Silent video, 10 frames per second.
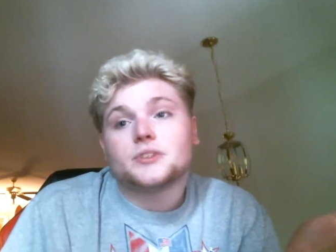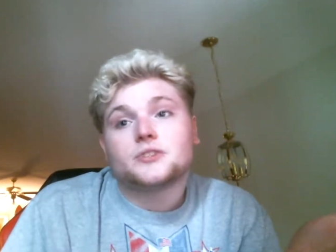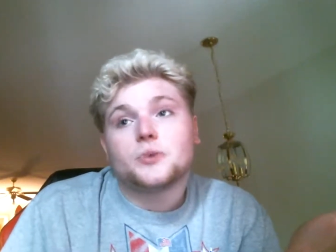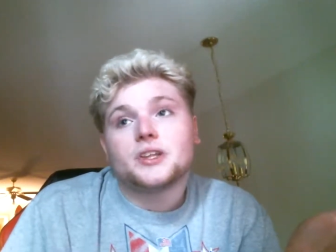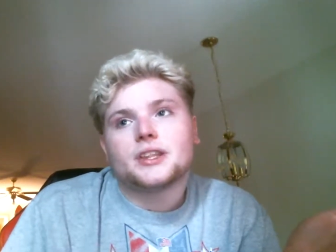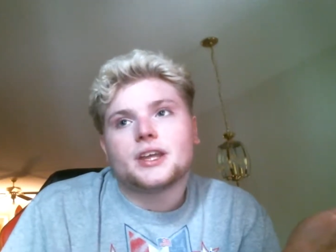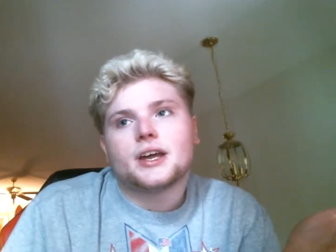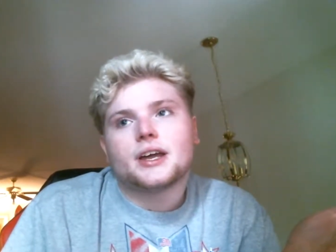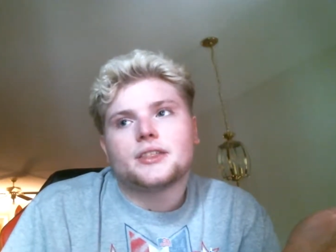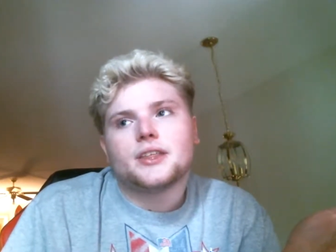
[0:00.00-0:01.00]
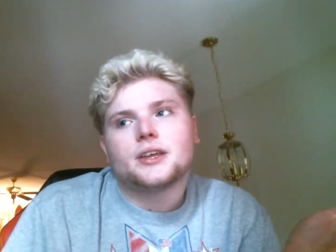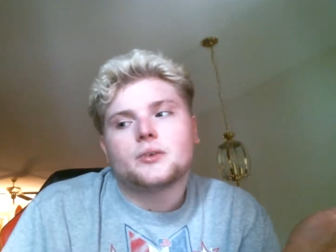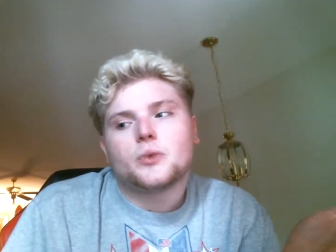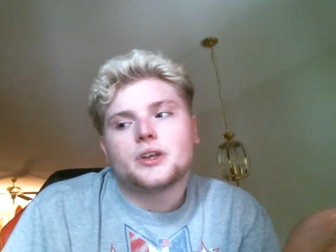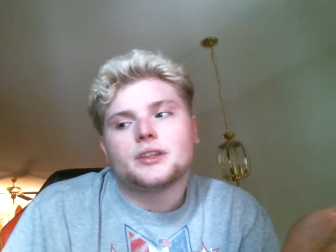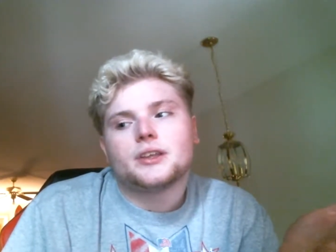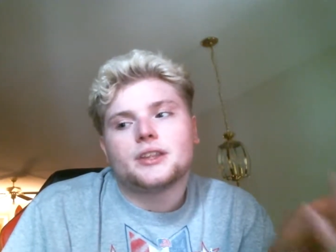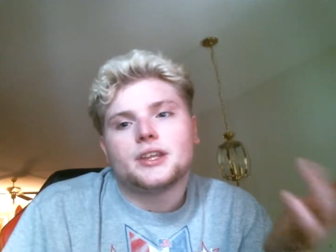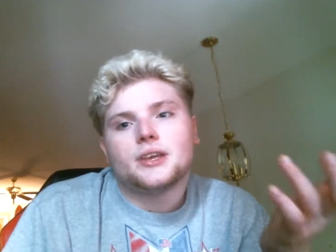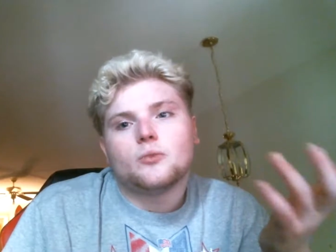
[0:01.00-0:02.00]
It's when
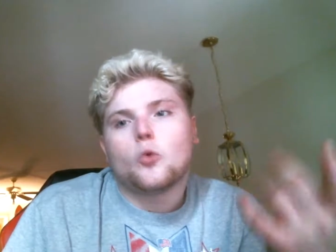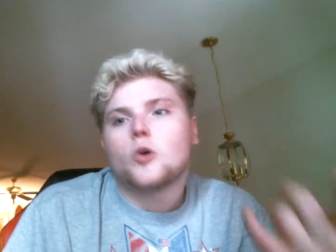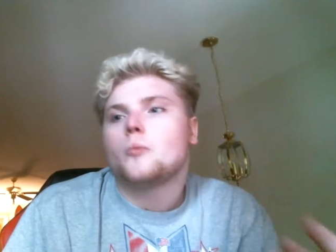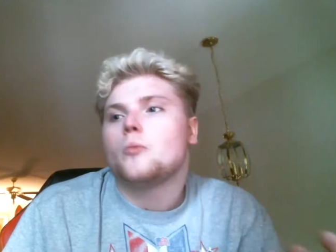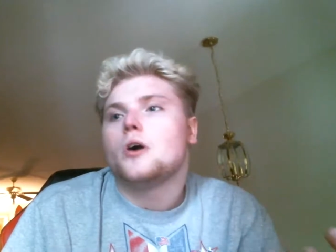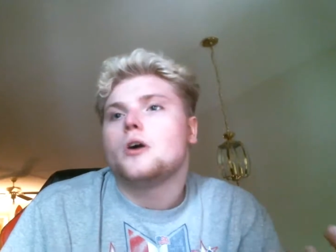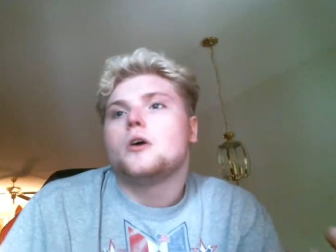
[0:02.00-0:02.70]
the warm